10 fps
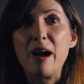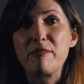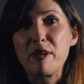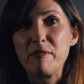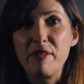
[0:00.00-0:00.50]

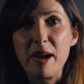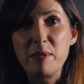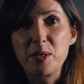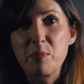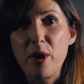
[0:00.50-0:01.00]
from
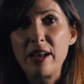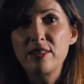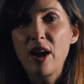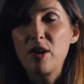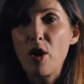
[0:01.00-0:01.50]
Famous
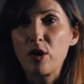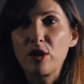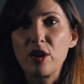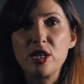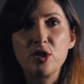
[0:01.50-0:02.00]
Brands. I
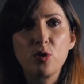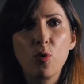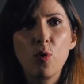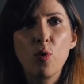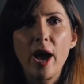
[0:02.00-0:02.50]
knocked on his
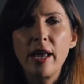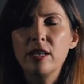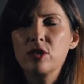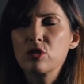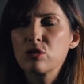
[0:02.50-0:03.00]
door and
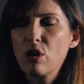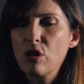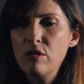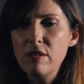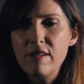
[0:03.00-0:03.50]
it's
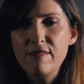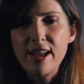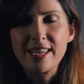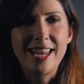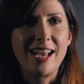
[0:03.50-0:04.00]
so
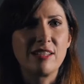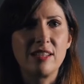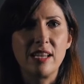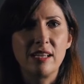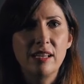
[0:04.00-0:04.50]

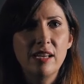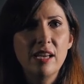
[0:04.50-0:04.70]
fantastic.